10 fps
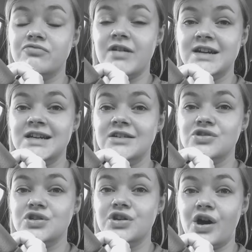ready
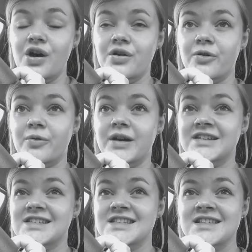to go.
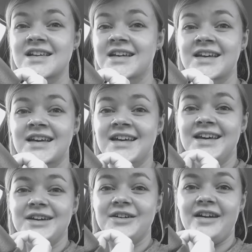It's
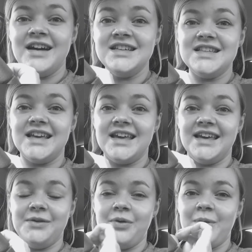
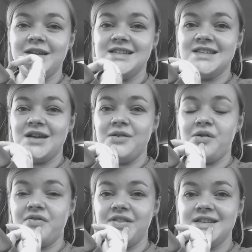crazy. We waited so
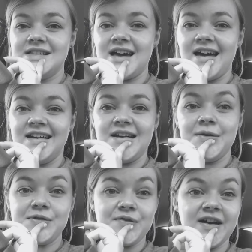long for this day and now
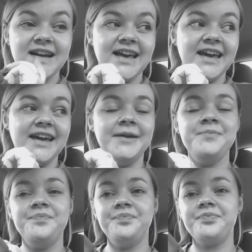it's finally here.
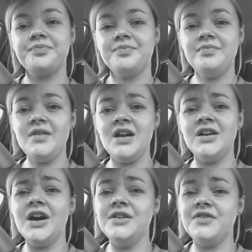I'm
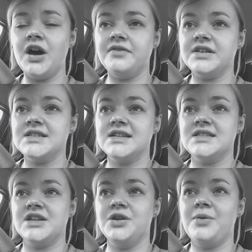kind of nervous
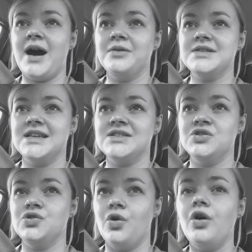because the new house is
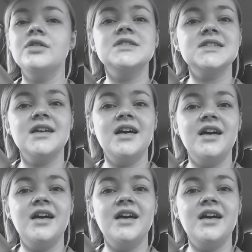not